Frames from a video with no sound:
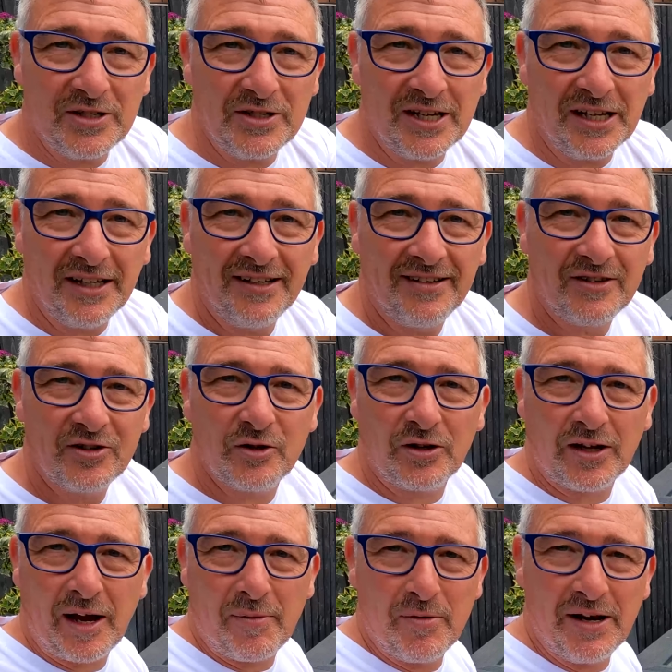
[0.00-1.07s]
of these in,
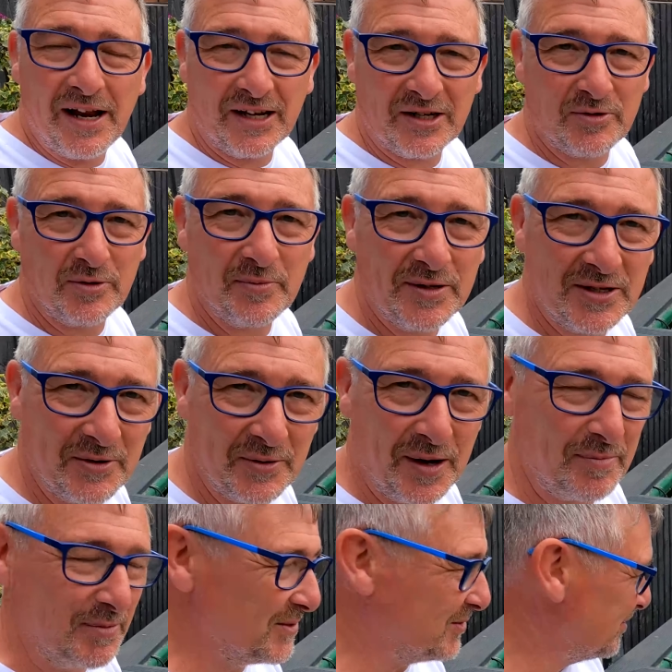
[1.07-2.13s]
chuck the camera in next to them, see what
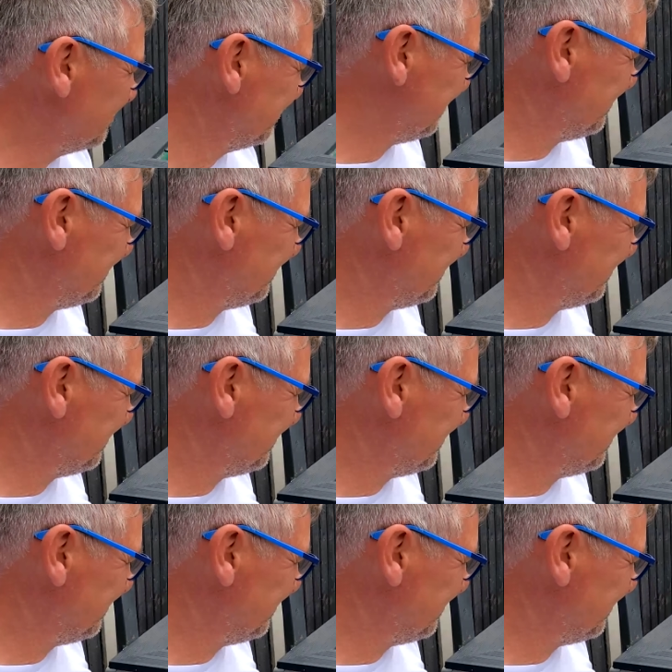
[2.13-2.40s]
happens.